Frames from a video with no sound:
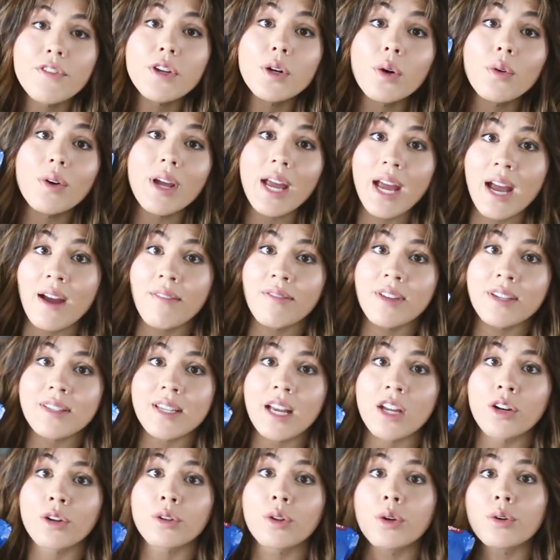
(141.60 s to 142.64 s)
If you don't have this
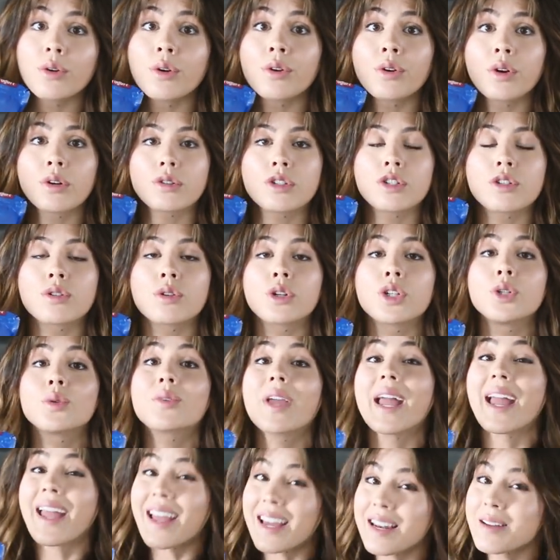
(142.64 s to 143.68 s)
at your local grocery store, you
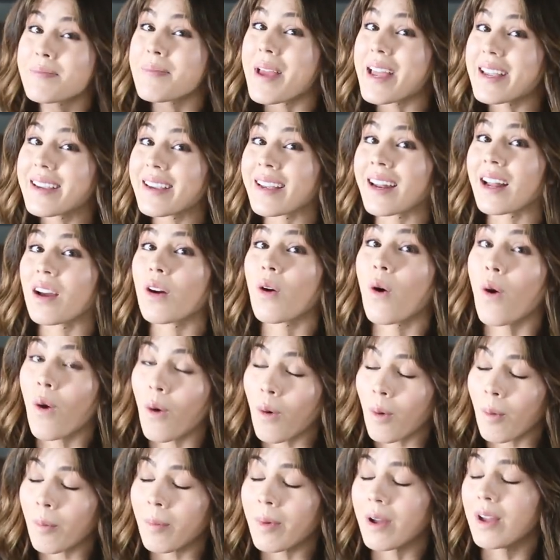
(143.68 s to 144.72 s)
can make it at
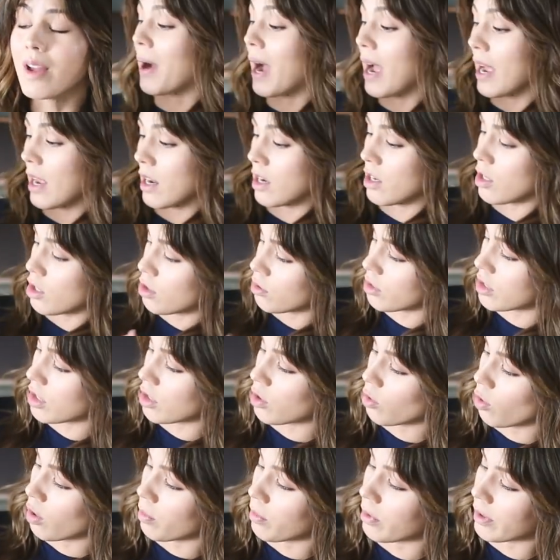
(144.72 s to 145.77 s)
home by
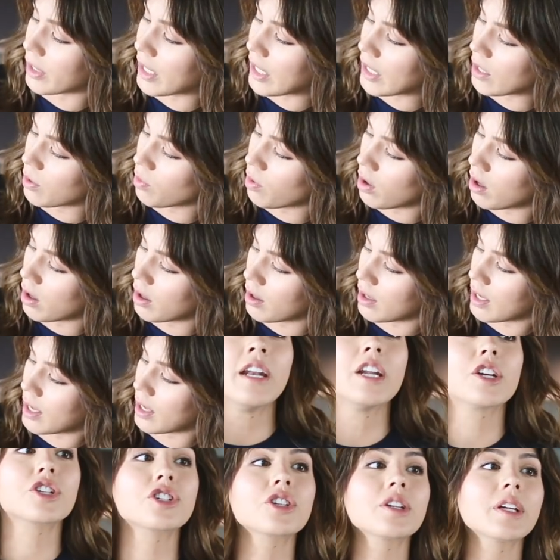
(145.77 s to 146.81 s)
using normal quinoa.
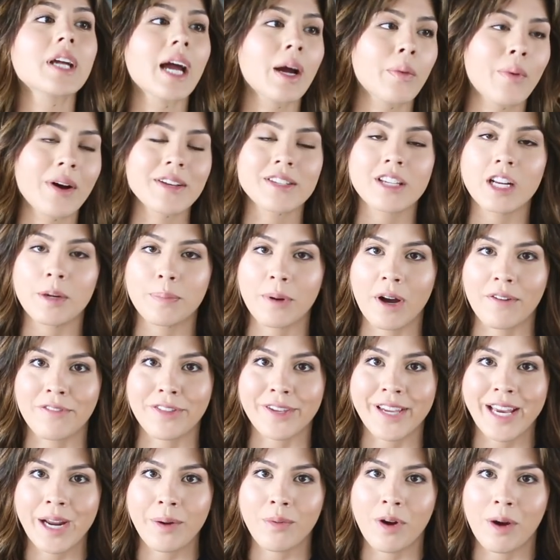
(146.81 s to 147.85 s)
Initially, I was gonna puff
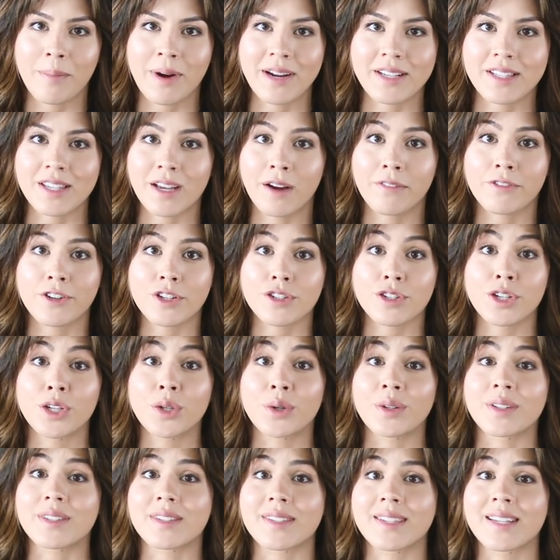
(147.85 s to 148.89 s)
the quinoa myself just so
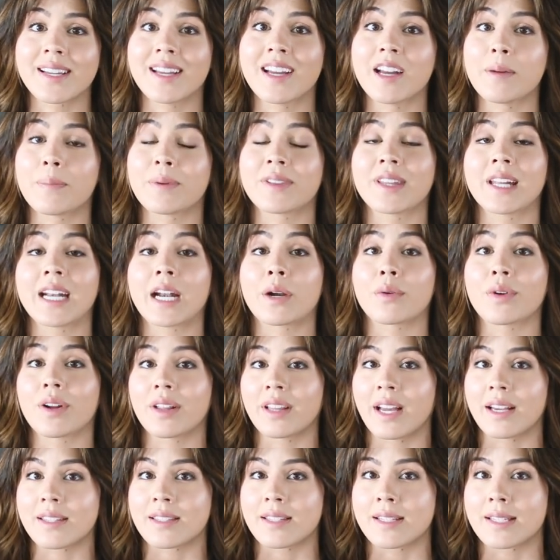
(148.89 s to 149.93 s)
you could see it, but then I
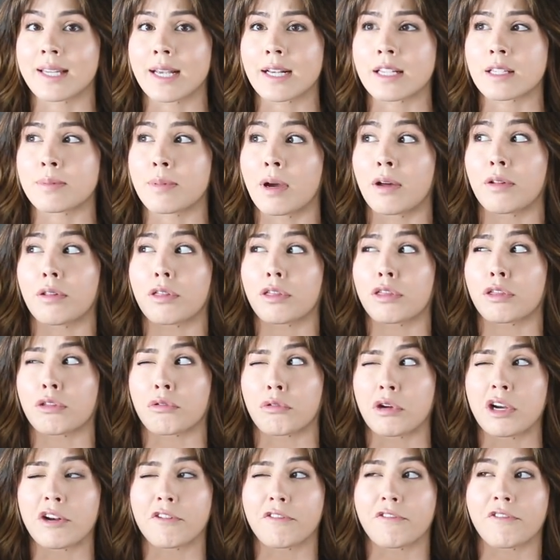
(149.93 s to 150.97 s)
realized it takes about
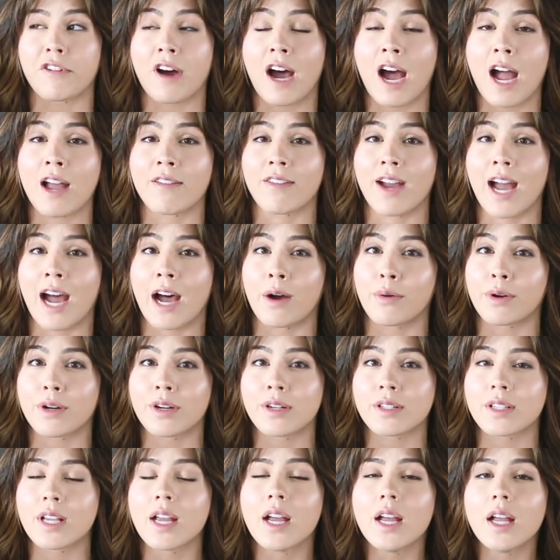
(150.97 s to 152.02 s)
three to five
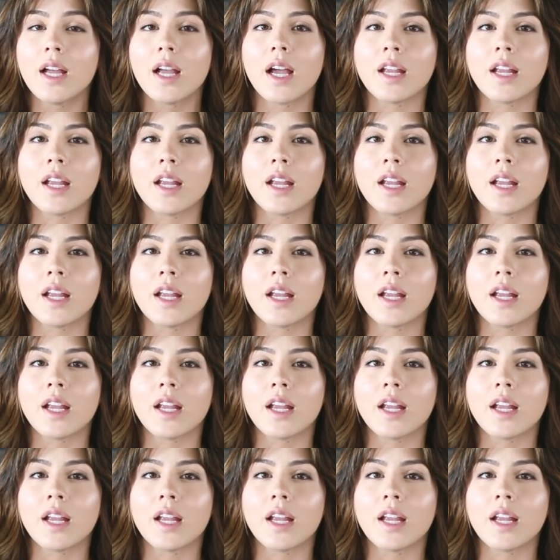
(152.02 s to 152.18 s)
hours.